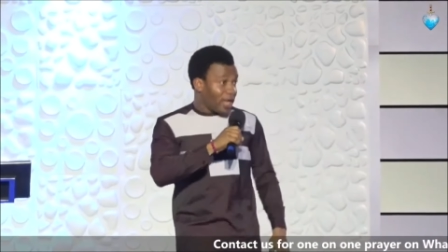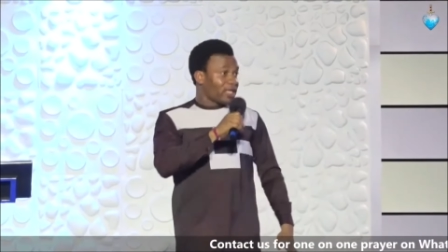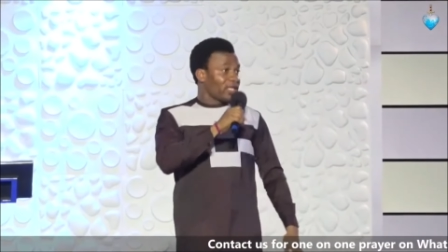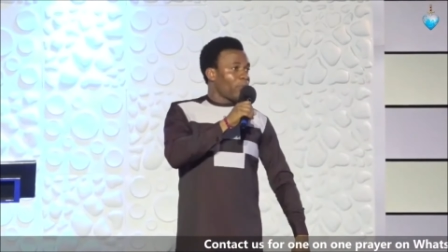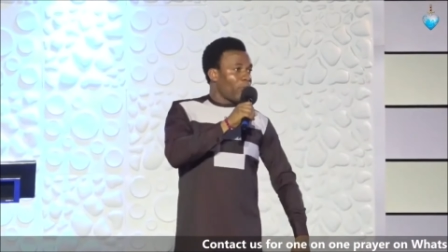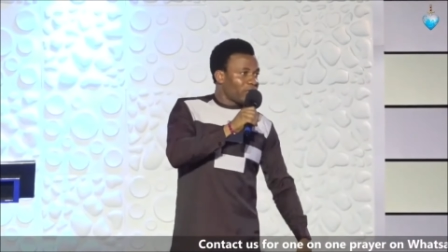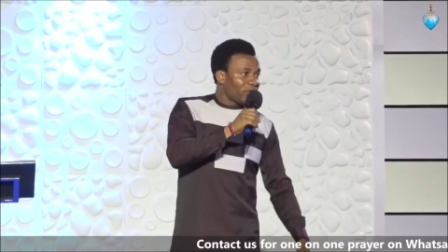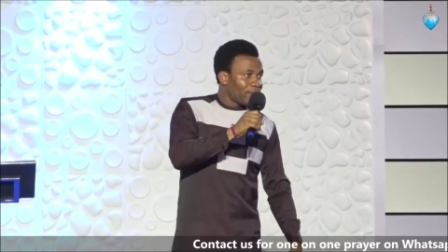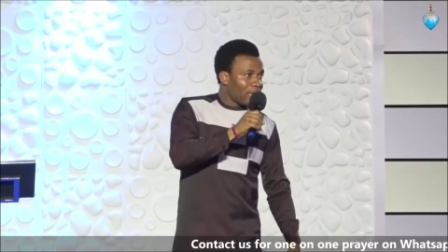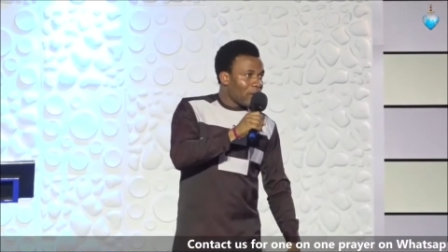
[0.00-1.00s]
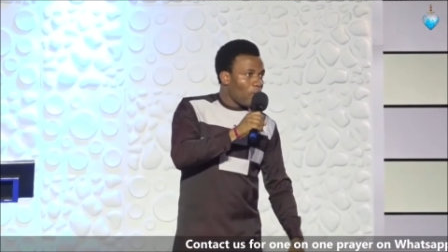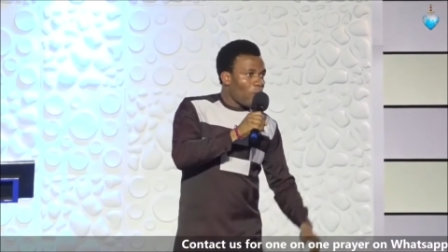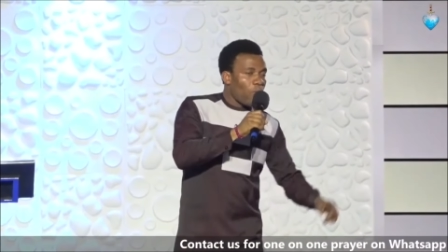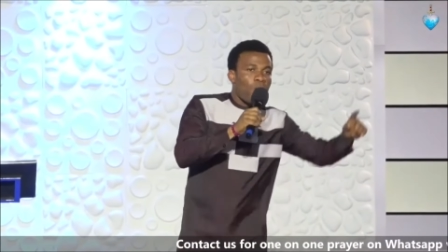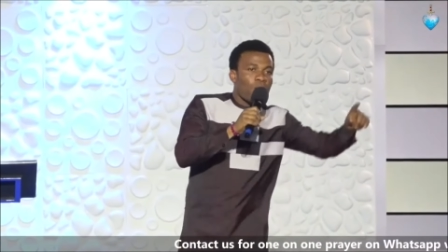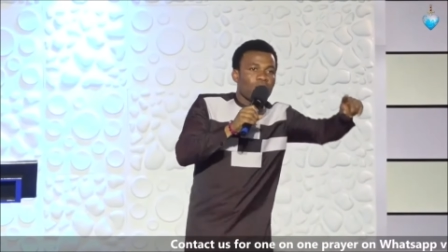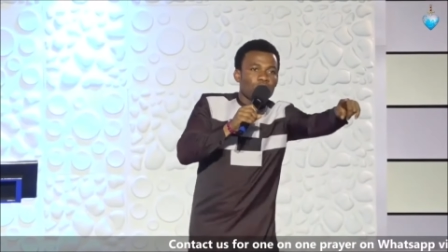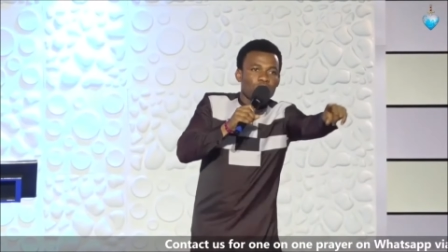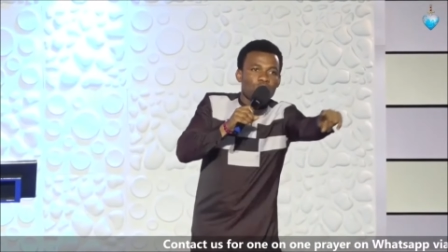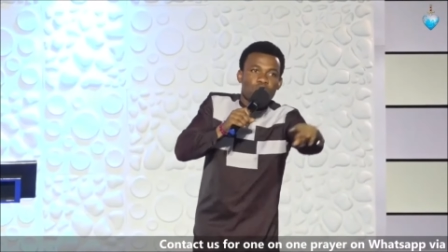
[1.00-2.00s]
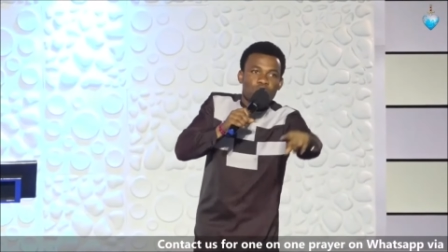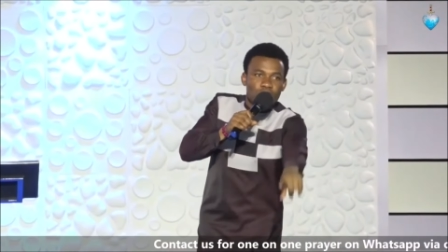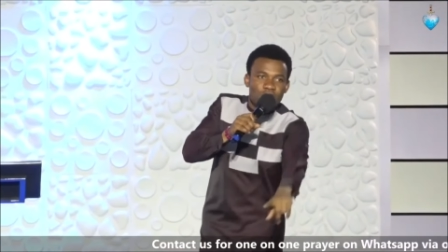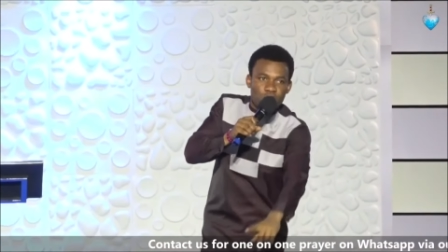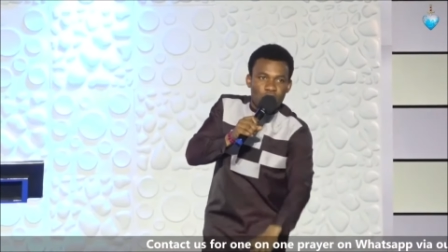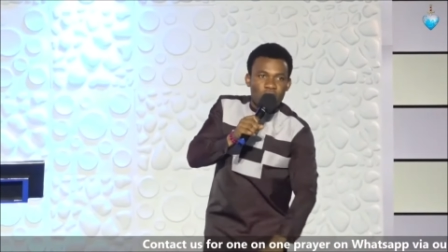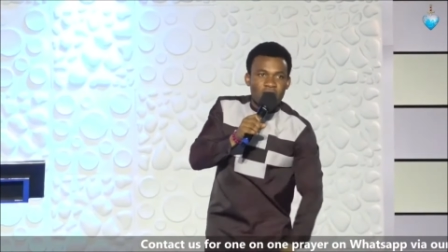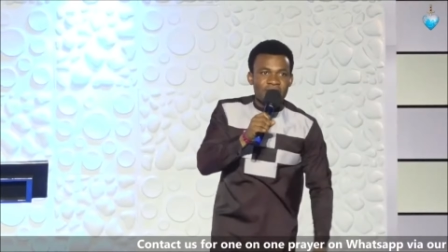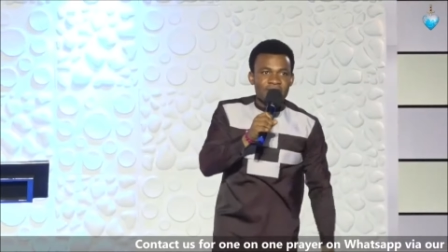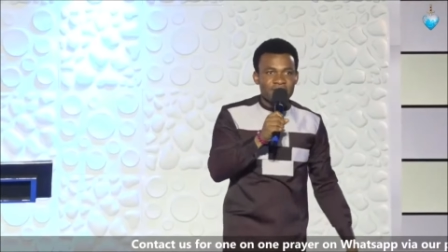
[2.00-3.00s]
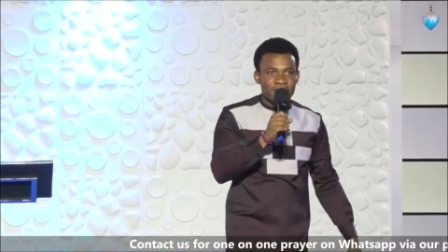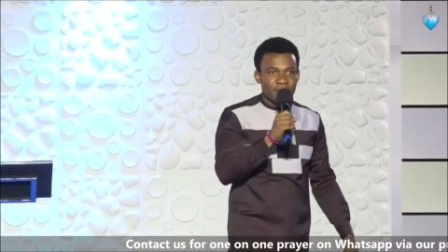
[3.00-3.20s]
this body, what will you use to destroy it?